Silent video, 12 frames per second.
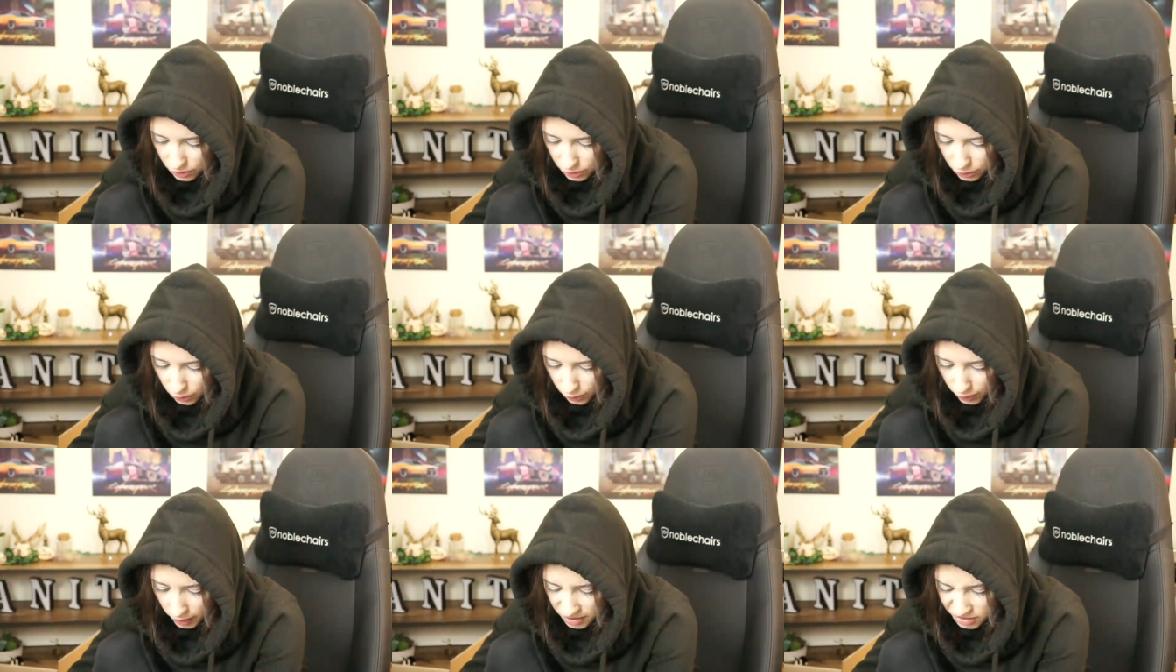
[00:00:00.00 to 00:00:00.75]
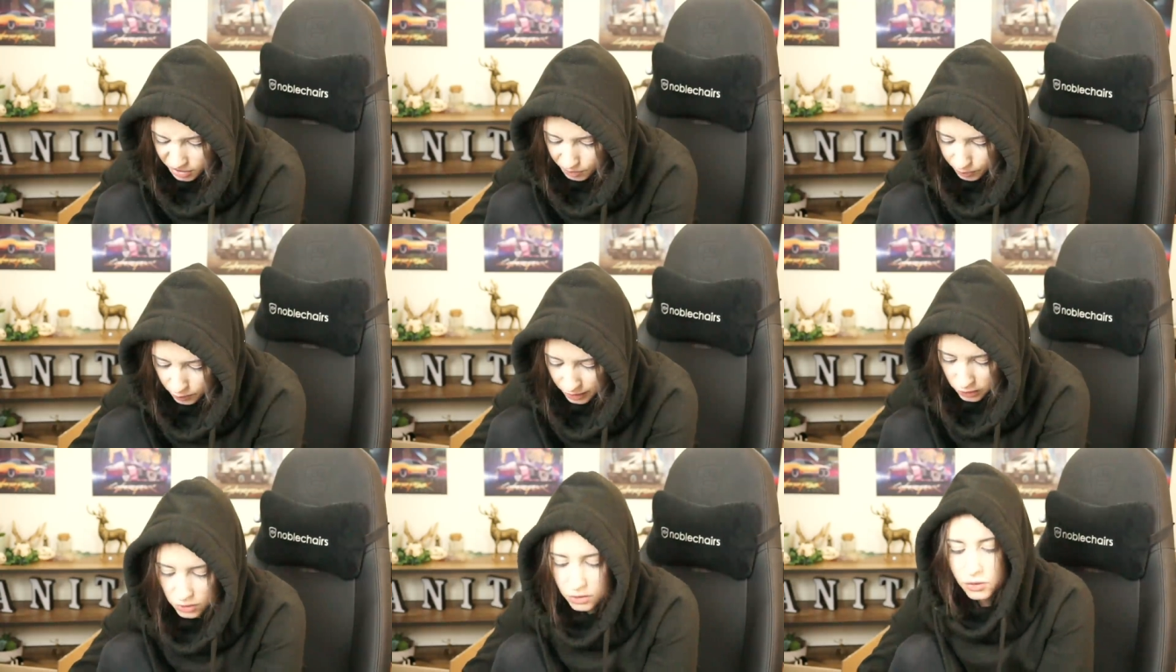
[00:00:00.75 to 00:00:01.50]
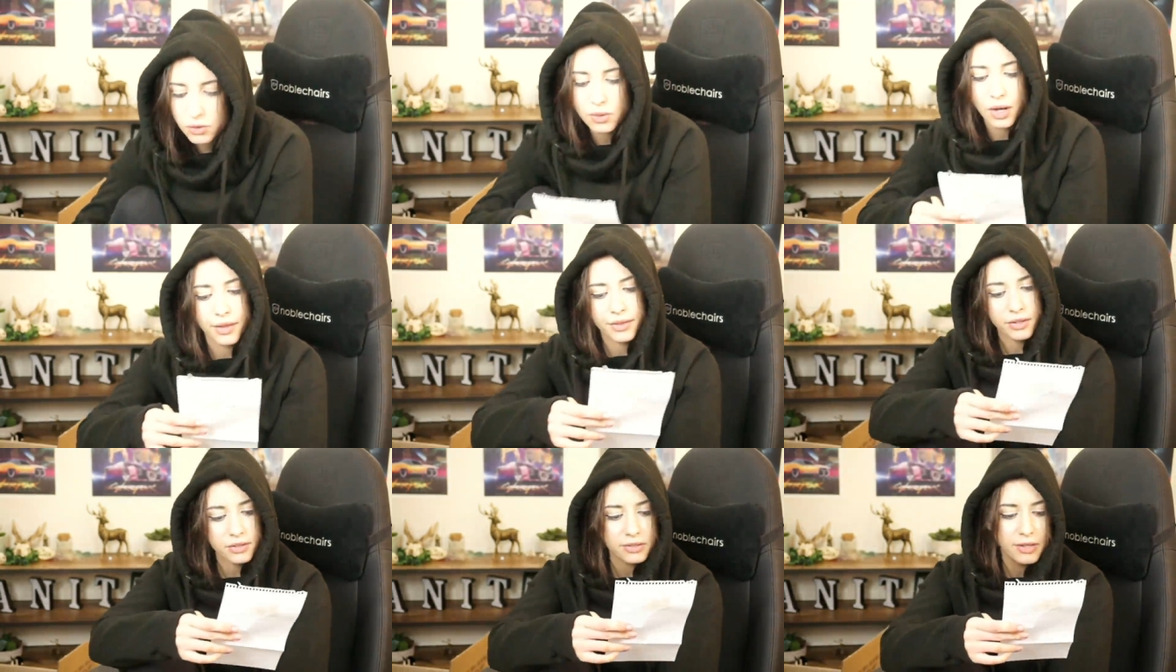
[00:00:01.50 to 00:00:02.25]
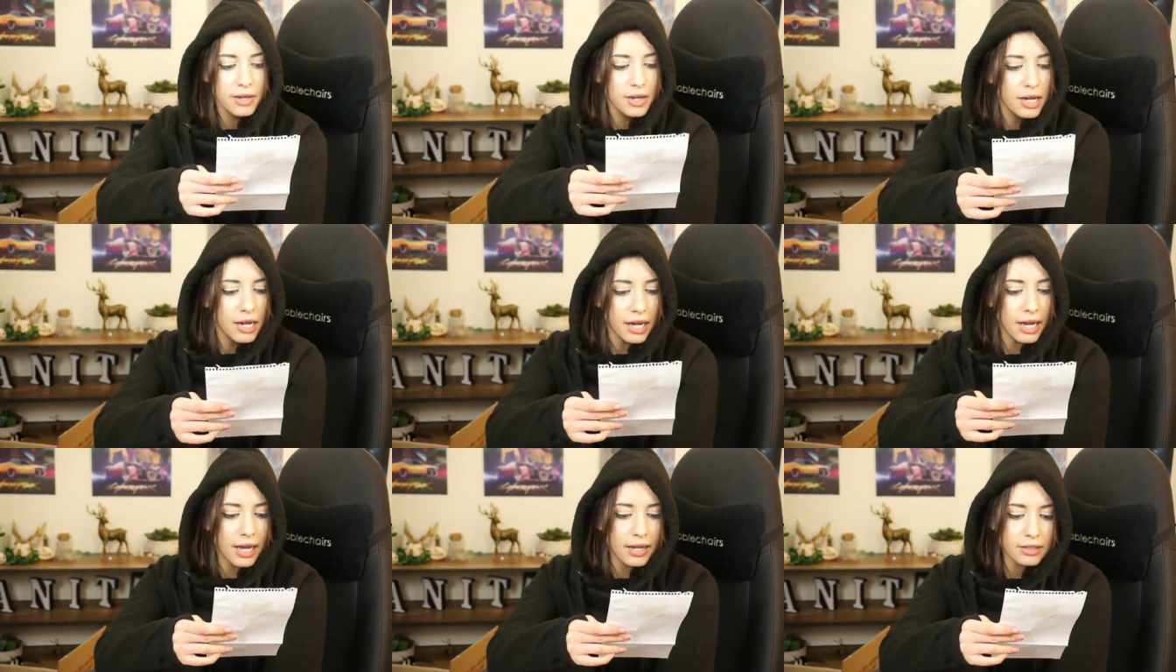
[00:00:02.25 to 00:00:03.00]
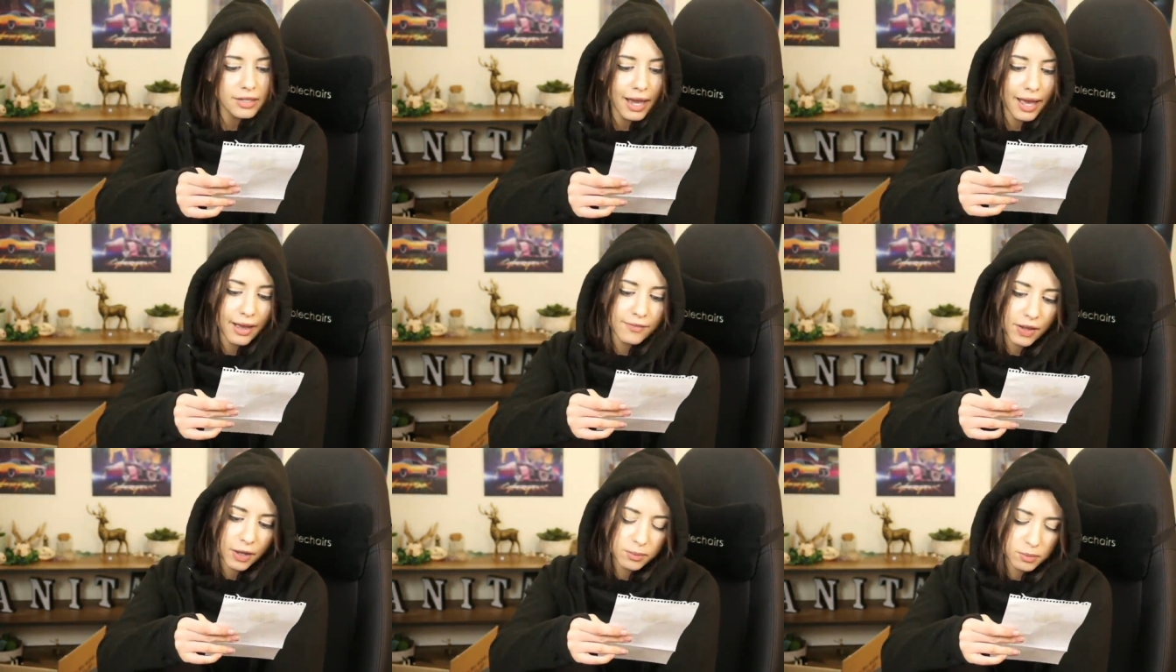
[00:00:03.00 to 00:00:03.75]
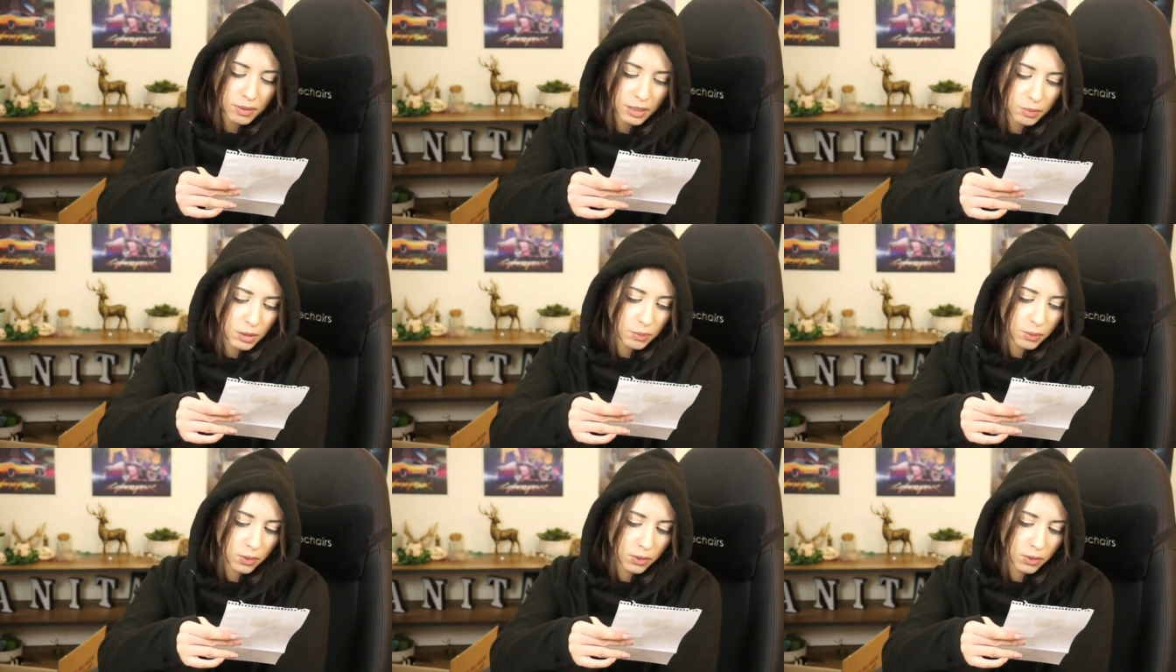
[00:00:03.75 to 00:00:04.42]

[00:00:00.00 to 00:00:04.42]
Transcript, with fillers: You are an inspiration to others and have helped many people.